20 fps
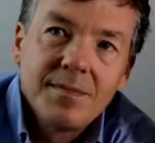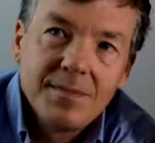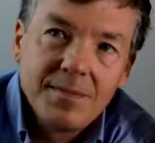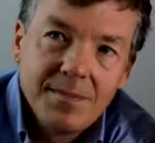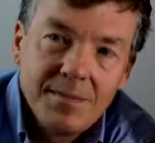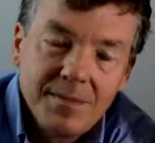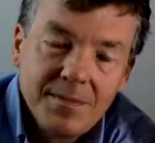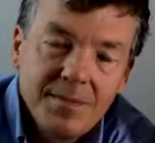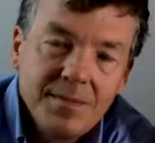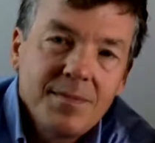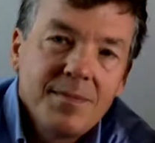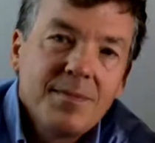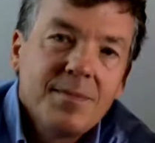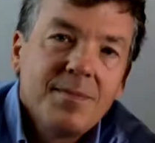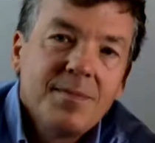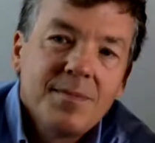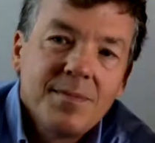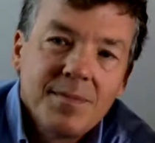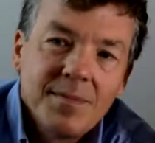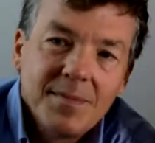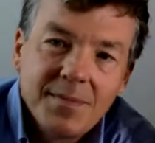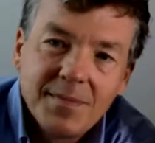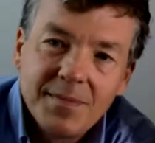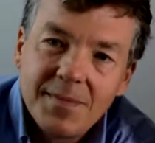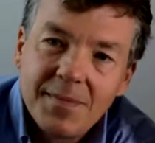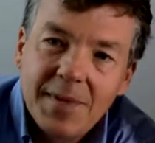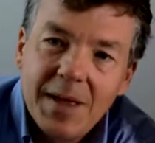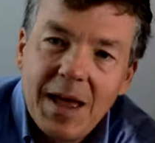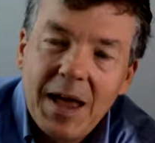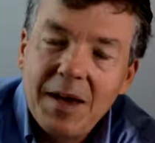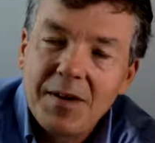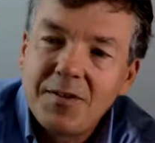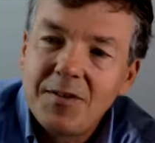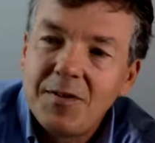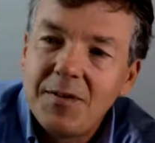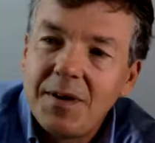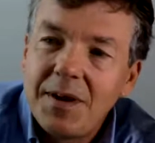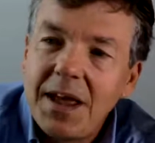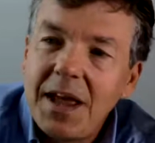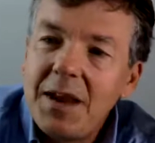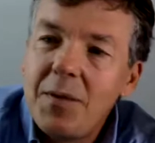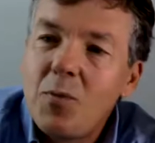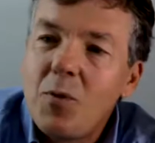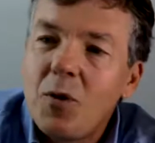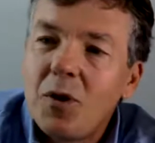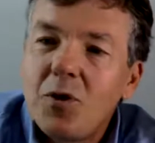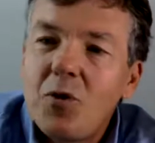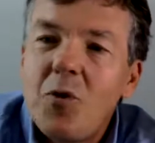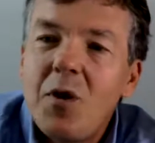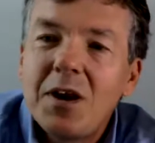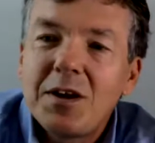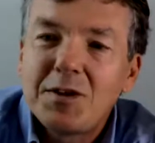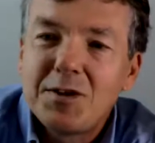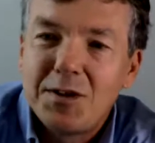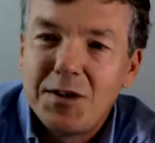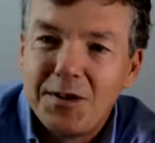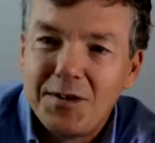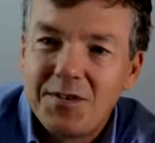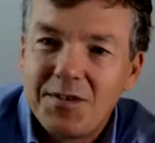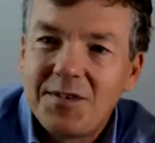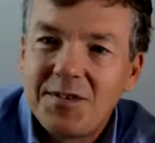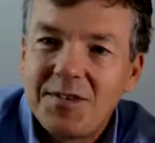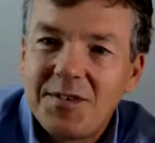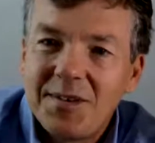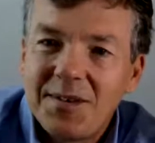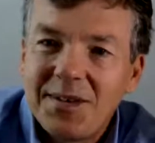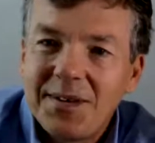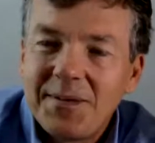Mm-hmm. Excellent. Any more questions?